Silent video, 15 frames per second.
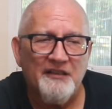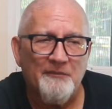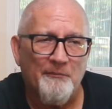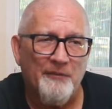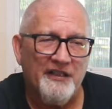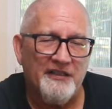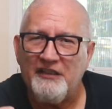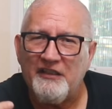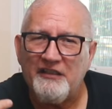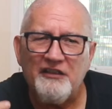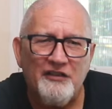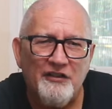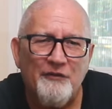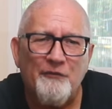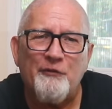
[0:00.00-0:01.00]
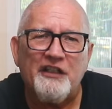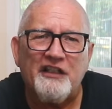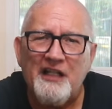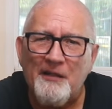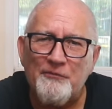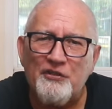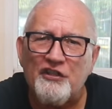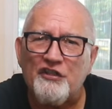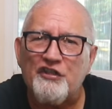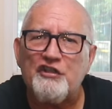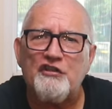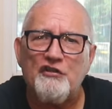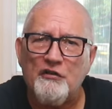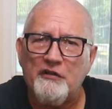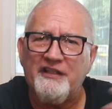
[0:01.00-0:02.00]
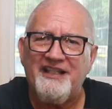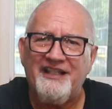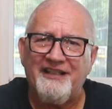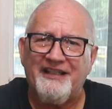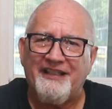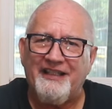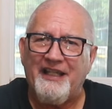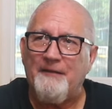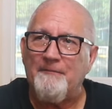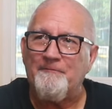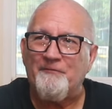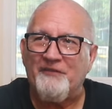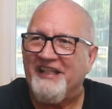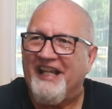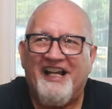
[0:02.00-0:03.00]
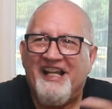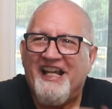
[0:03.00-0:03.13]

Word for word: But, you know, when it comes to the story in the game, yeah,